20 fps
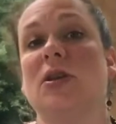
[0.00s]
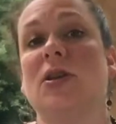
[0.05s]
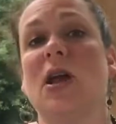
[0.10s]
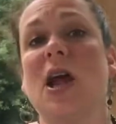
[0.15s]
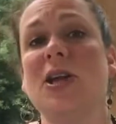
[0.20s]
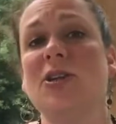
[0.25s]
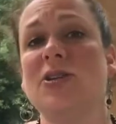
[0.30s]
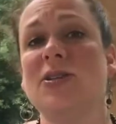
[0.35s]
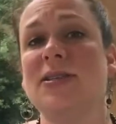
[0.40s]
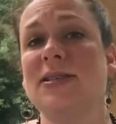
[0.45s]

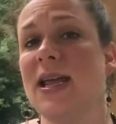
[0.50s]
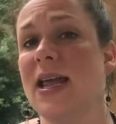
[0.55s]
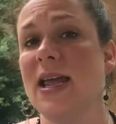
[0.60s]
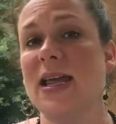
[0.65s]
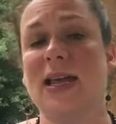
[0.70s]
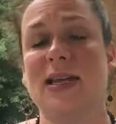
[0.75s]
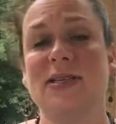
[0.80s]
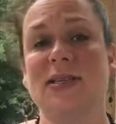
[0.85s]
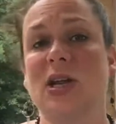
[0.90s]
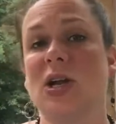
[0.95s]
Not just
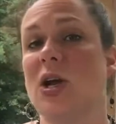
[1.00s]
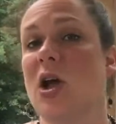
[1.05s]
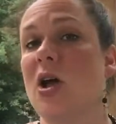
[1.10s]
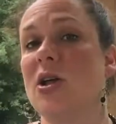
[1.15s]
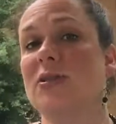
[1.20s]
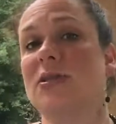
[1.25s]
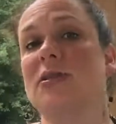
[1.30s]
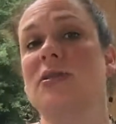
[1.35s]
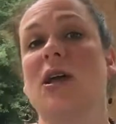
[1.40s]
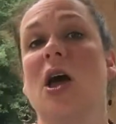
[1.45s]
saying it's going to
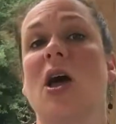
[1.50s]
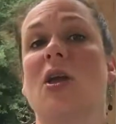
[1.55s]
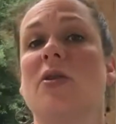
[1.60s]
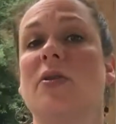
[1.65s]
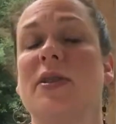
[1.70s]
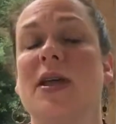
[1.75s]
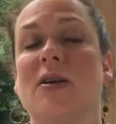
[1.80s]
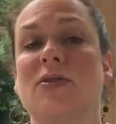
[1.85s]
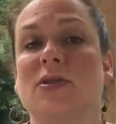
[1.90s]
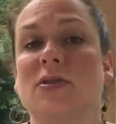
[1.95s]
cost us
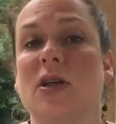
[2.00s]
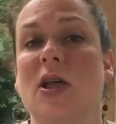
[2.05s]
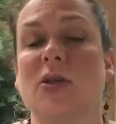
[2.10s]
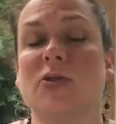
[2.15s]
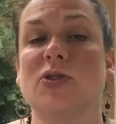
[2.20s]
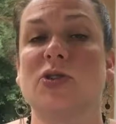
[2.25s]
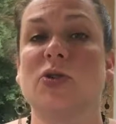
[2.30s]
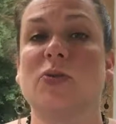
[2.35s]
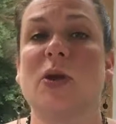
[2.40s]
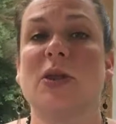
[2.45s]

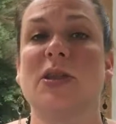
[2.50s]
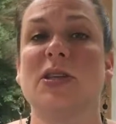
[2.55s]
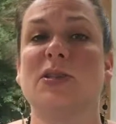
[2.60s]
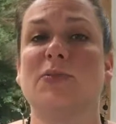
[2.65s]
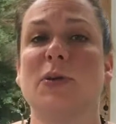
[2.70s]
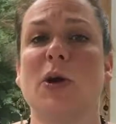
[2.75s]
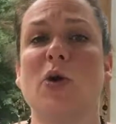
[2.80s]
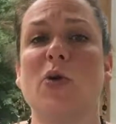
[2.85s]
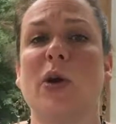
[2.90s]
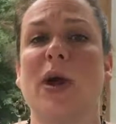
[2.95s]
$100,000 to run this
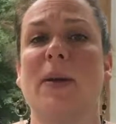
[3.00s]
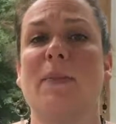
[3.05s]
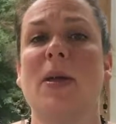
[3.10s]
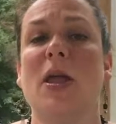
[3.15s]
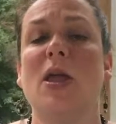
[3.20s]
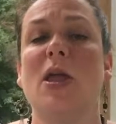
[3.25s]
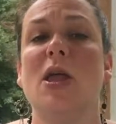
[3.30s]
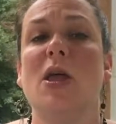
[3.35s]
program,